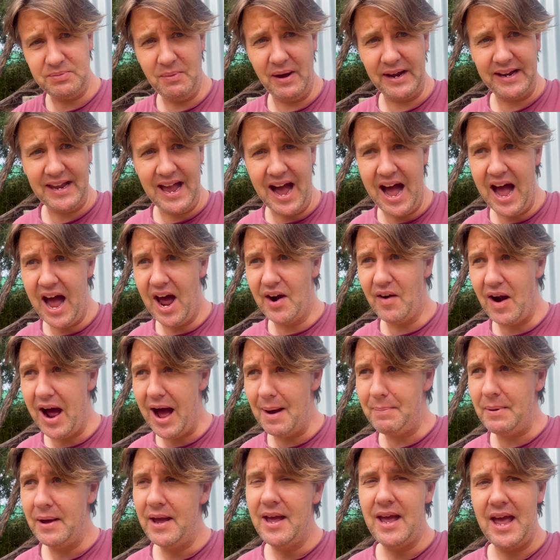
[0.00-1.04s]
my car
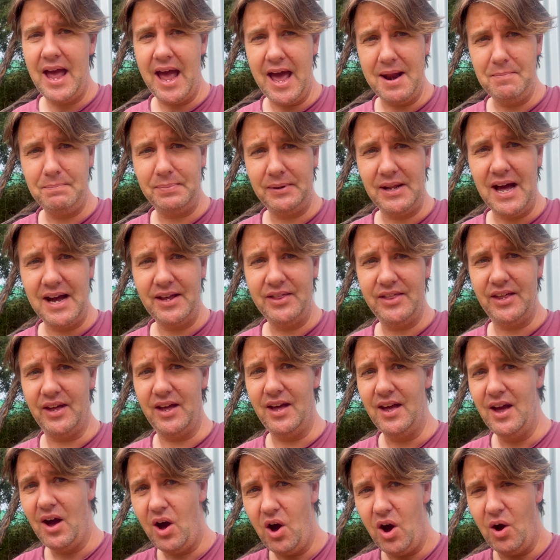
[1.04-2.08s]
up and plug the
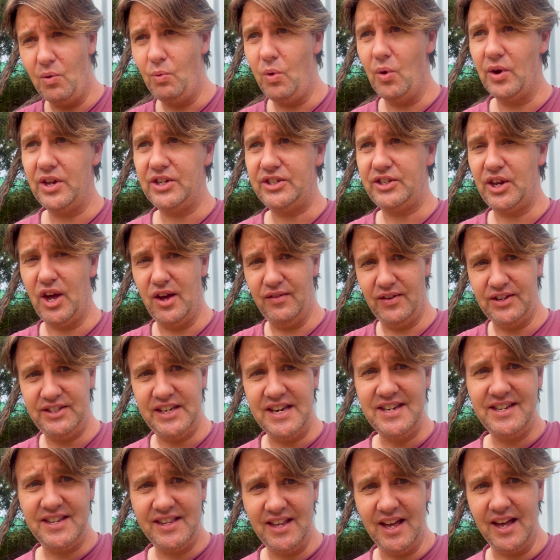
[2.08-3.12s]
hot water service
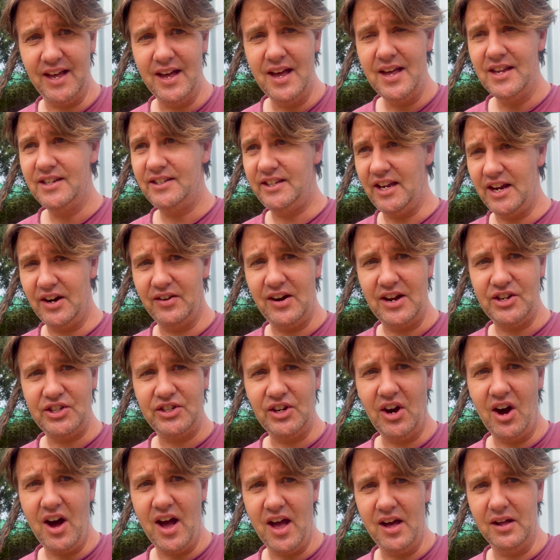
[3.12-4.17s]
into the cigarette
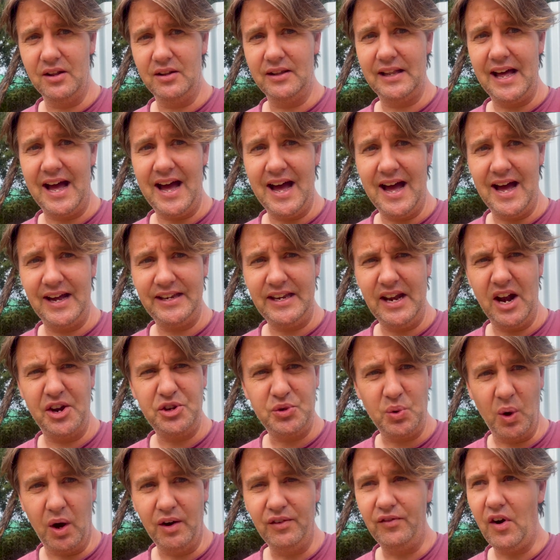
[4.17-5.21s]
style
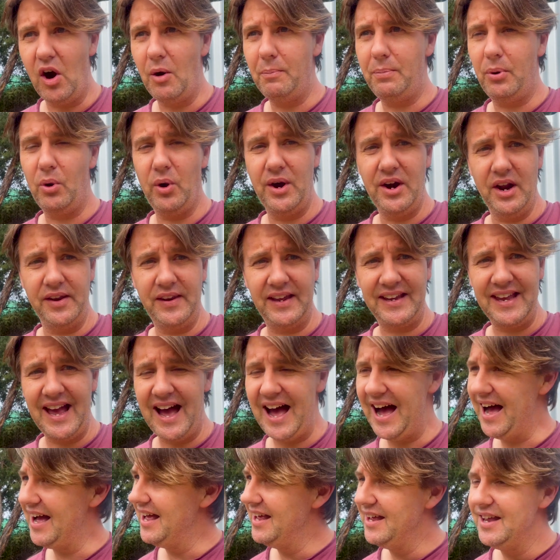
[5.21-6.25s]
12 volt point on the
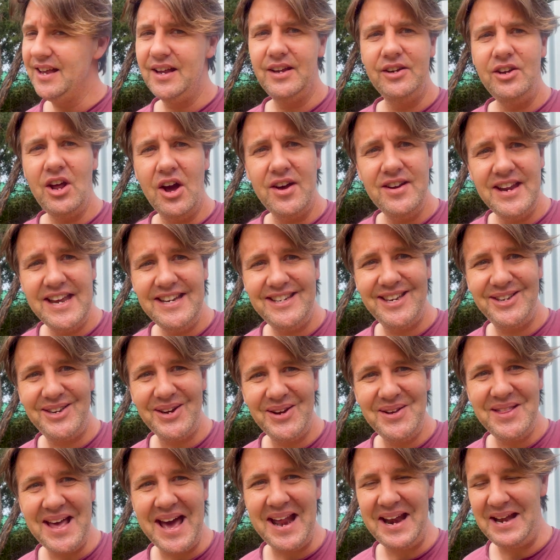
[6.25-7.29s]
car. No need to
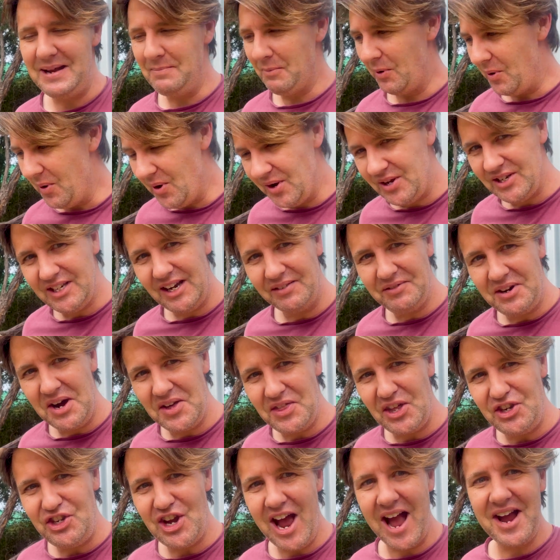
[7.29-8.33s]
do that anymore because I've got
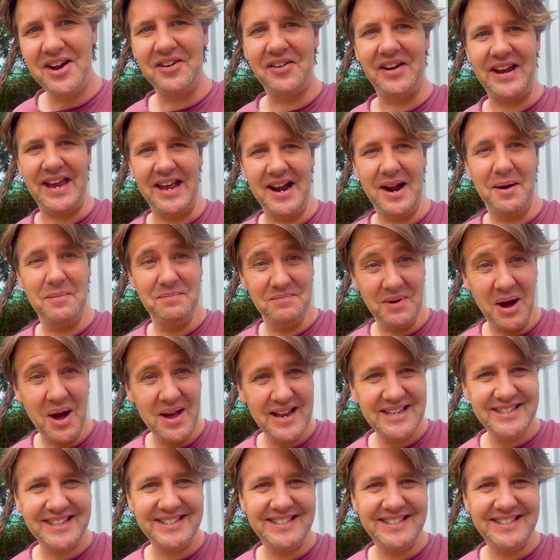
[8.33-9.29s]
the Jackery, and as I